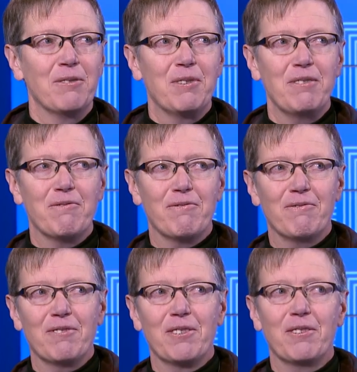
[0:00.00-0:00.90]
We've
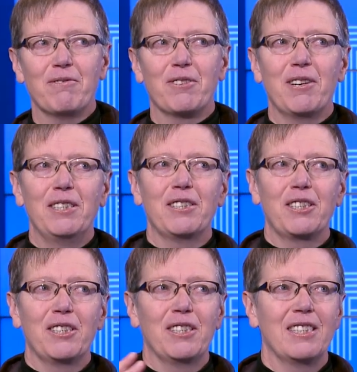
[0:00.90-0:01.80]
sort of
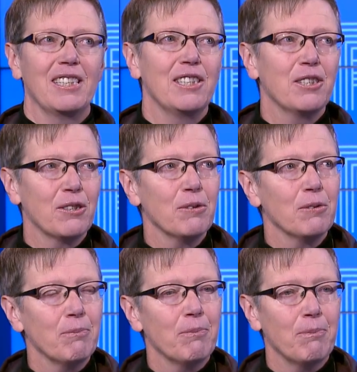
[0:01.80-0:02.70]
transitioned
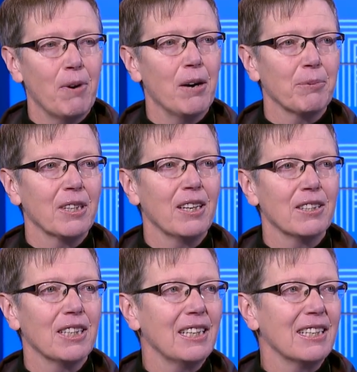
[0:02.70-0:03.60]
into
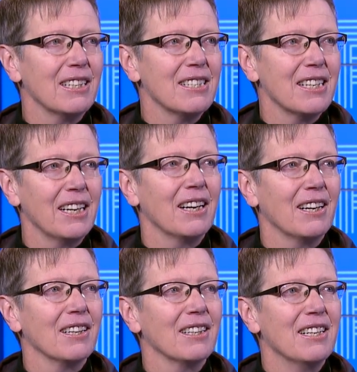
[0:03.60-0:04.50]
popularity
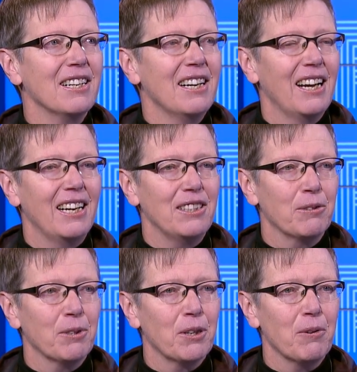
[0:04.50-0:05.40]
data, and
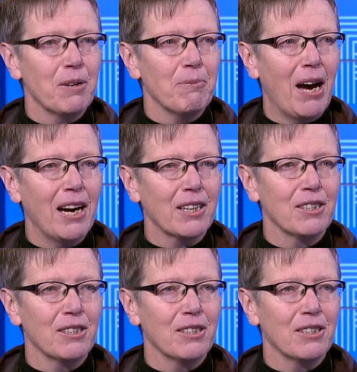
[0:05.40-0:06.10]
we're going back